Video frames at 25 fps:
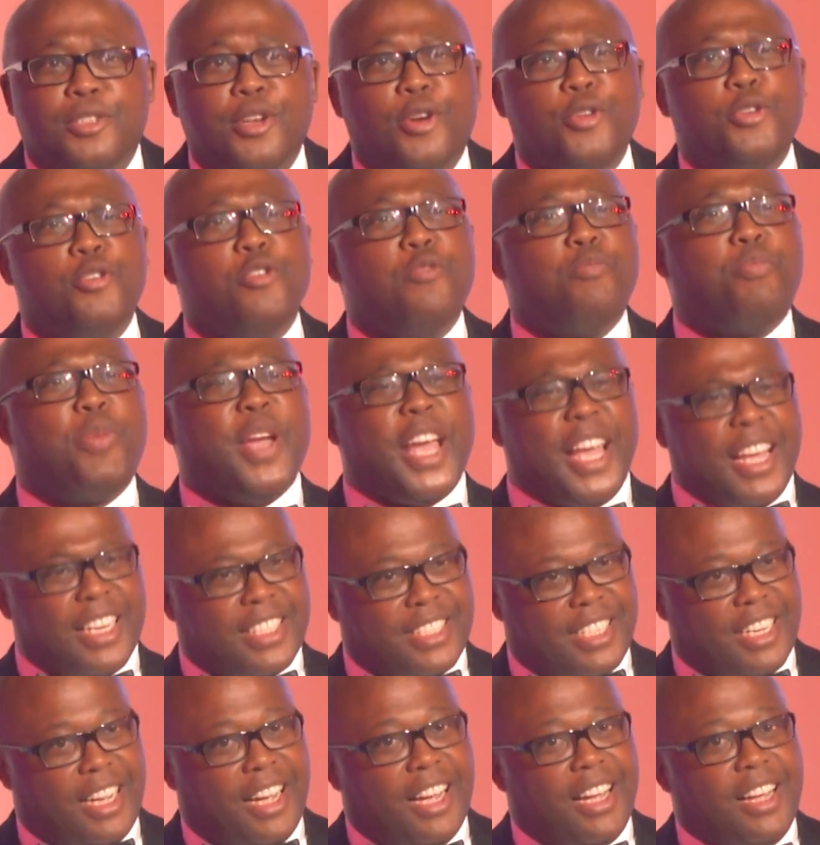So you
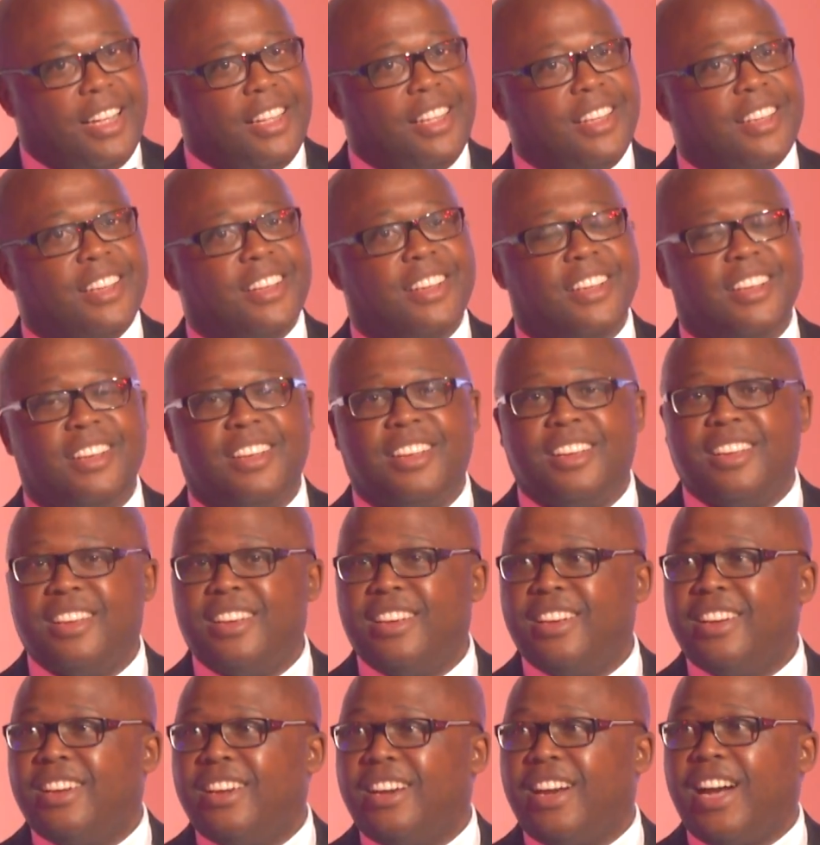better
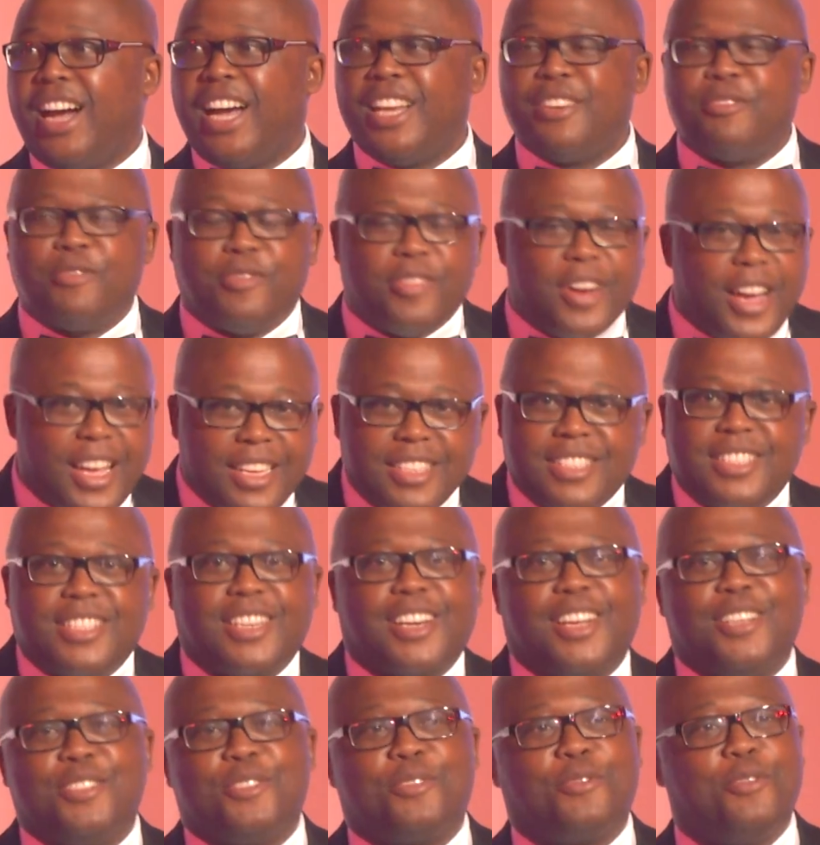advance
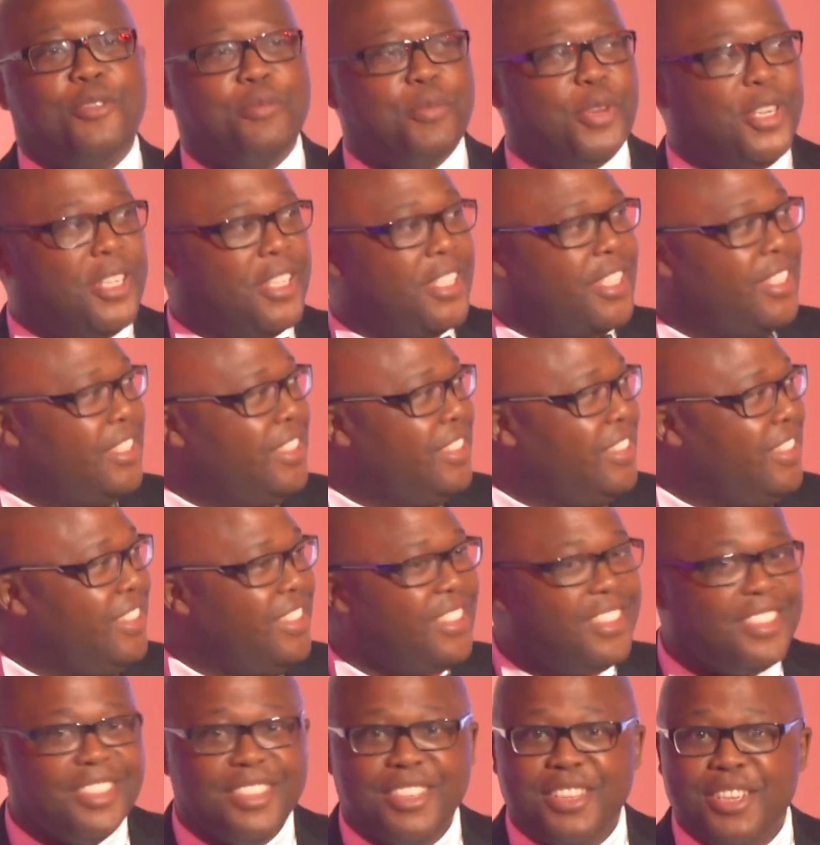transformation,
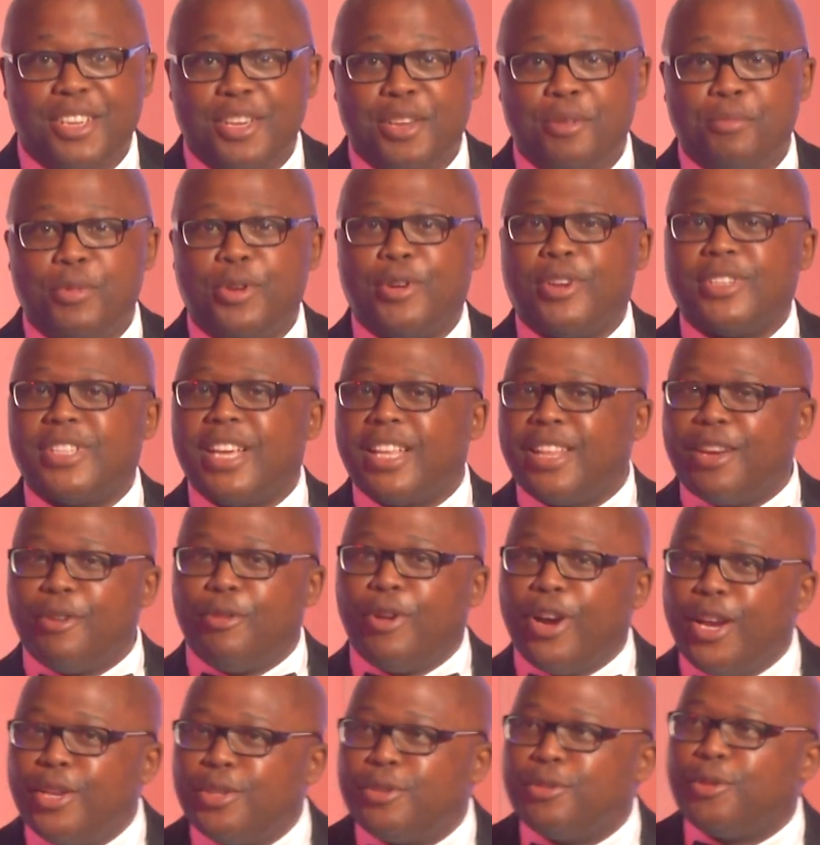because
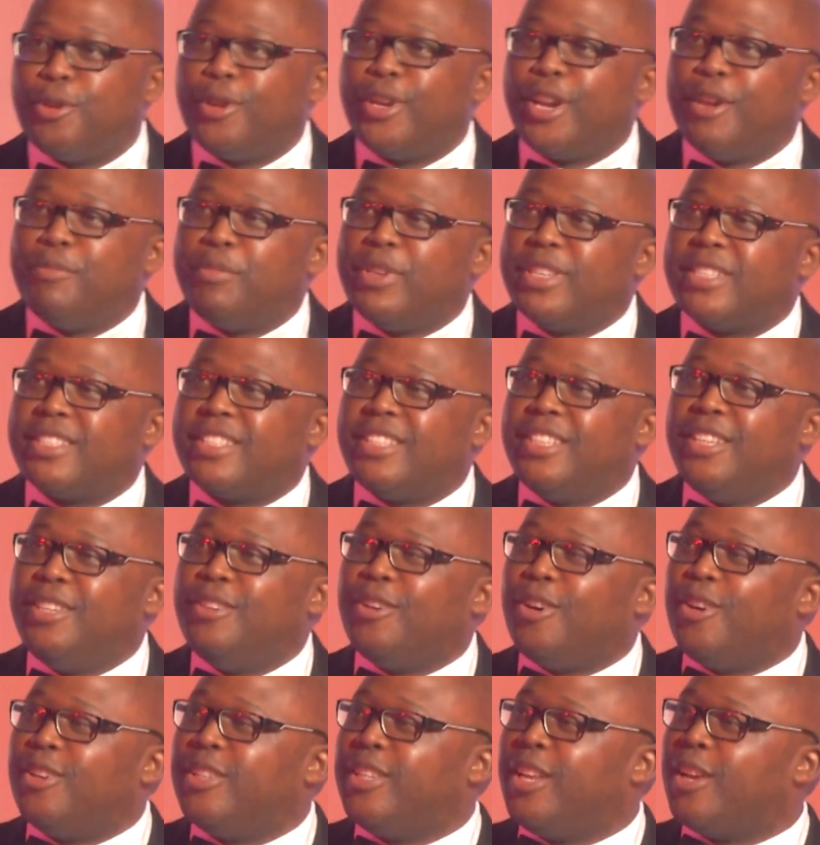otherwise you're going to be
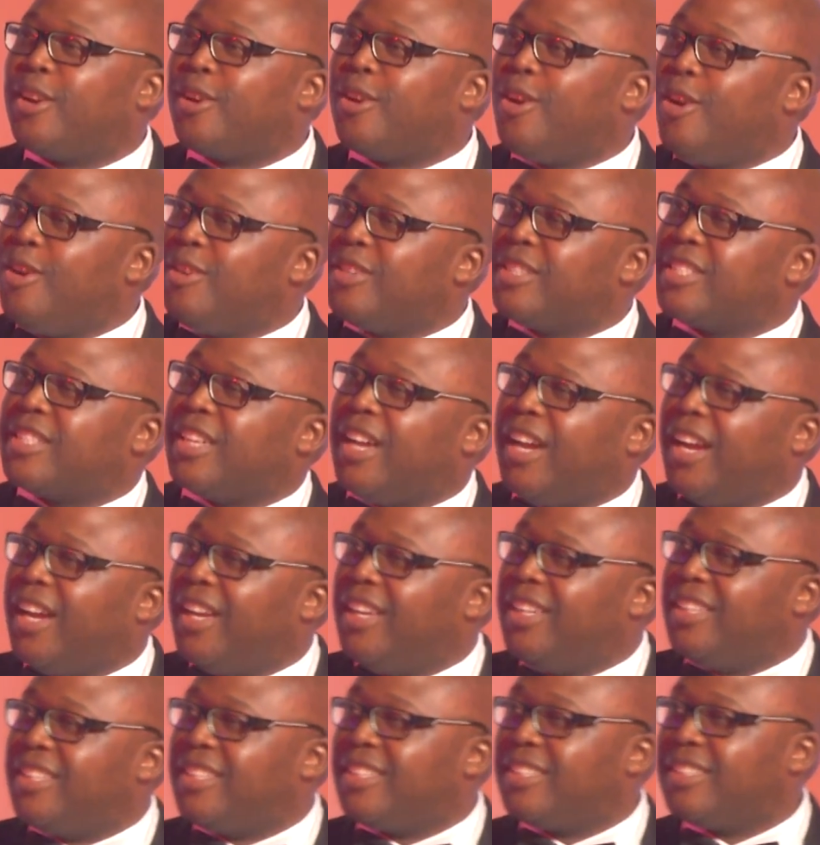seen on the wrong
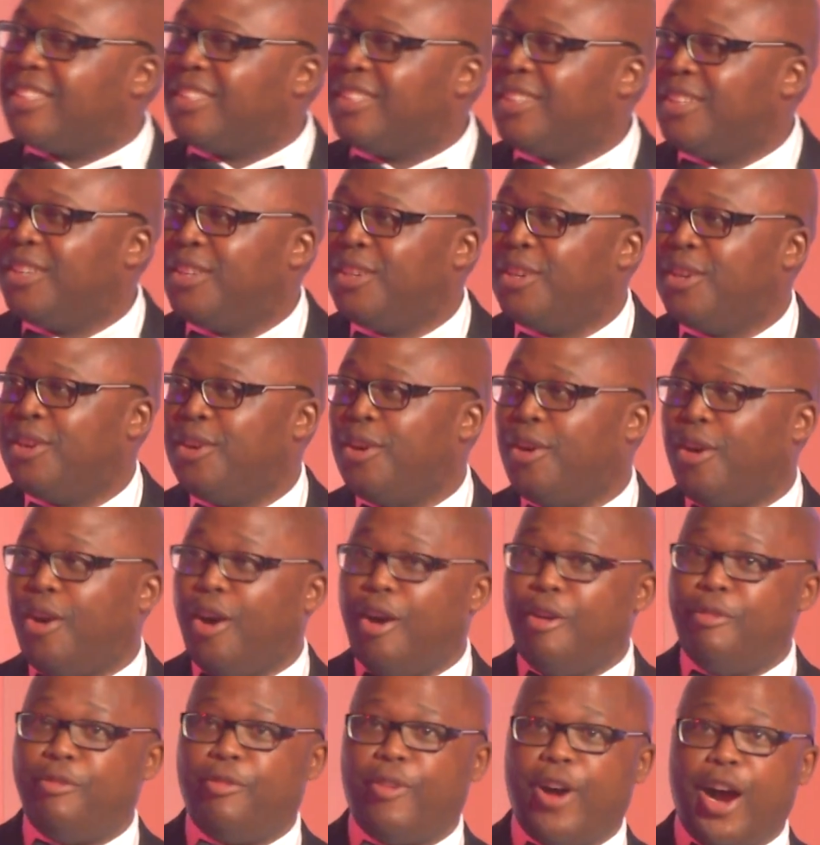side
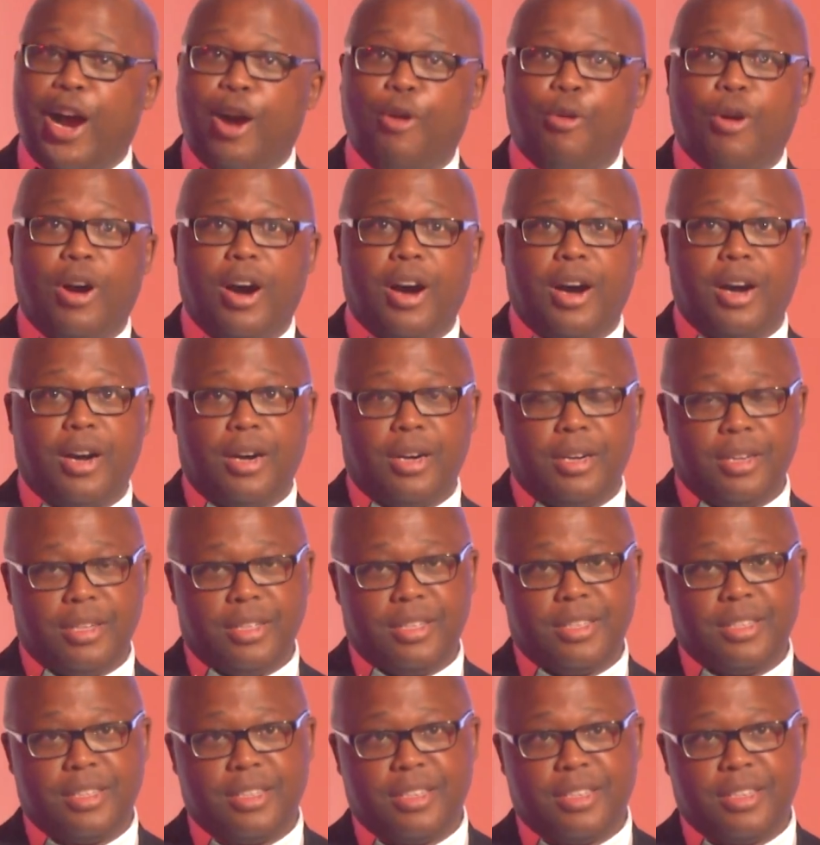of our